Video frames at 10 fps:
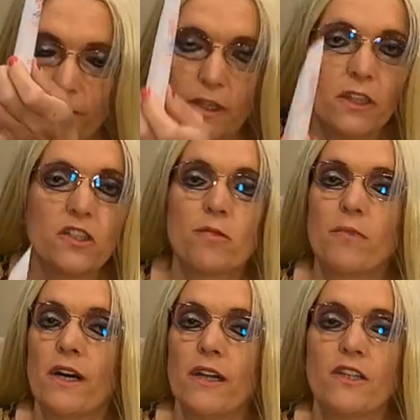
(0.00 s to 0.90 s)
it
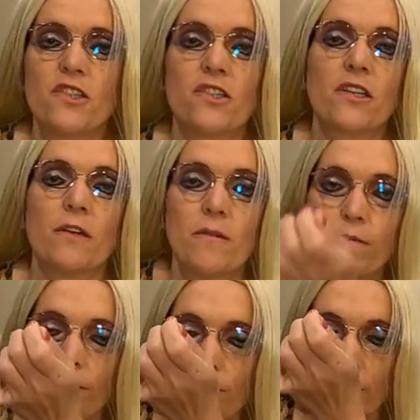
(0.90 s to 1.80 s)
smells
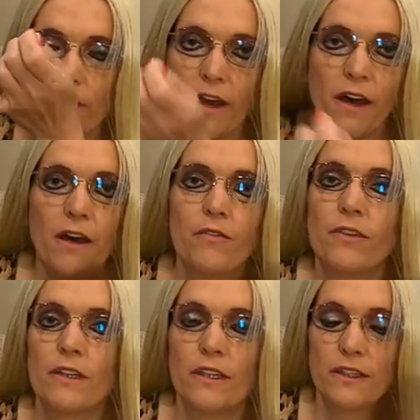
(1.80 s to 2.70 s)

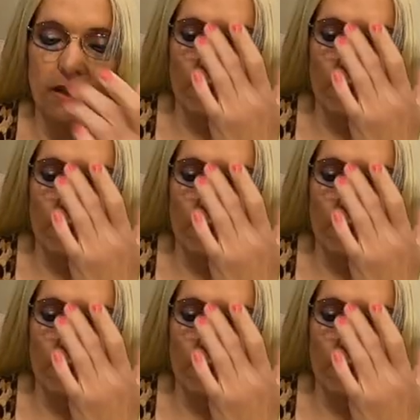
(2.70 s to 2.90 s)
heavenly.